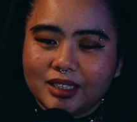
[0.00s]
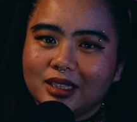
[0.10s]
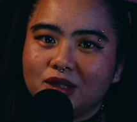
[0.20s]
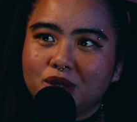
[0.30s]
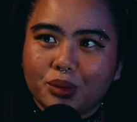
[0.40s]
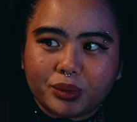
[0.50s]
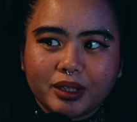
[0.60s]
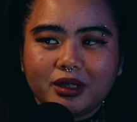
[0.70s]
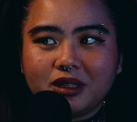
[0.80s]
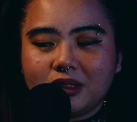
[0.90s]
So
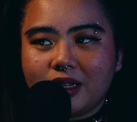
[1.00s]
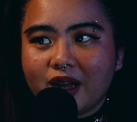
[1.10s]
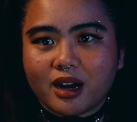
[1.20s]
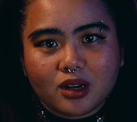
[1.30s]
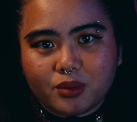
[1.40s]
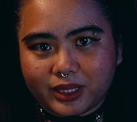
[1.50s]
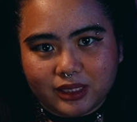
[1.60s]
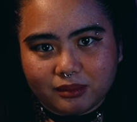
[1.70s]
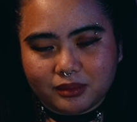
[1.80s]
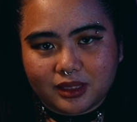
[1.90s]
really, the
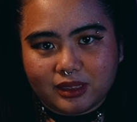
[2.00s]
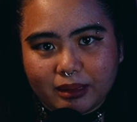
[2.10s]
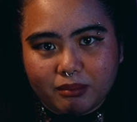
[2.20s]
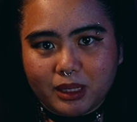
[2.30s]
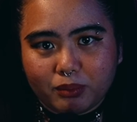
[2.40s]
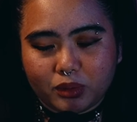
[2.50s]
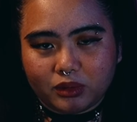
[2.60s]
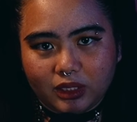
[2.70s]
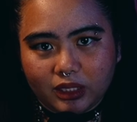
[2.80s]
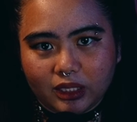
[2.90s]
heroisms that people
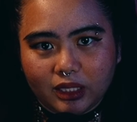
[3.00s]
need